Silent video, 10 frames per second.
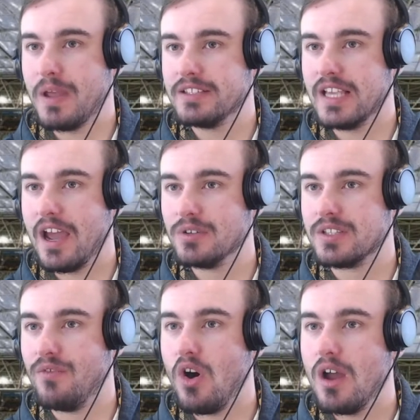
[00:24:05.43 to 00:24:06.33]
Padza, how was
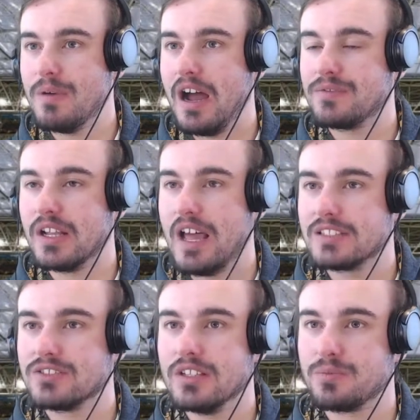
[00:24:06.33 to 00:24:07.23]
the vibe after
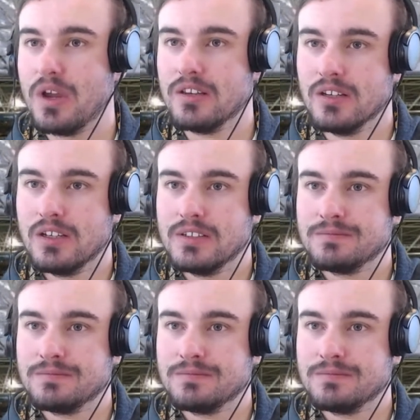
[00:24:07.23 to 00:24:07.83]
last night's win?